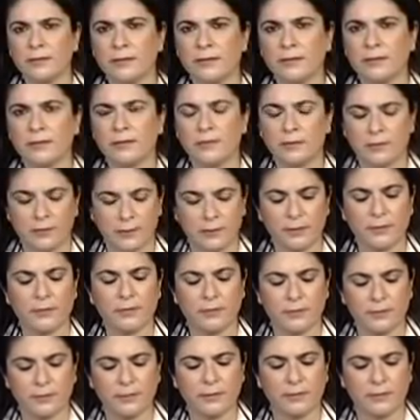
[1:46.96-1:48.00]

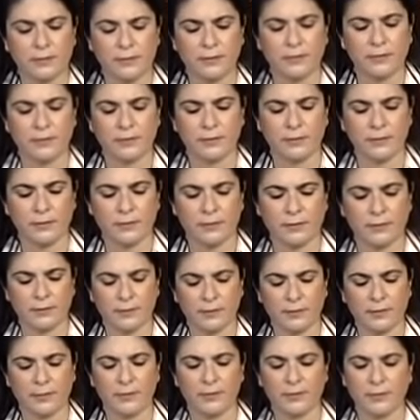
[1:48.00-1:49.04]

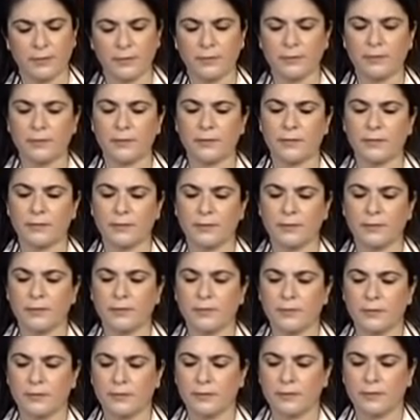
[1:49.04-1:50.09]

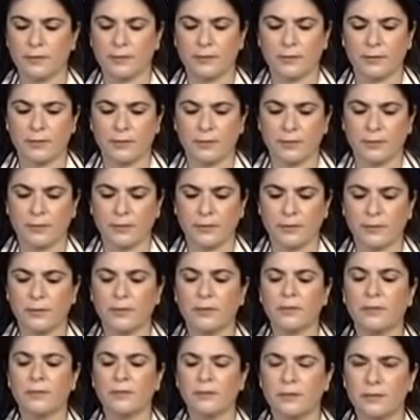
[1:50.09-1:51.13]

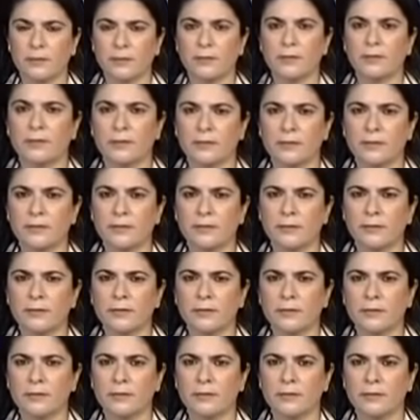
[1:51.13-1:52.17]

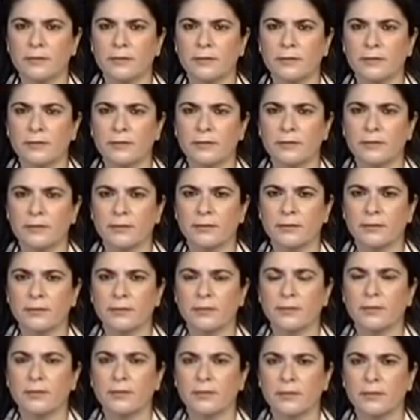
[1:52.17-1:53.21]

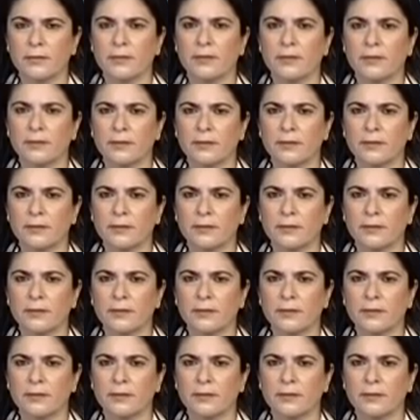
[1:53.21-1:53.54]
(not speaking)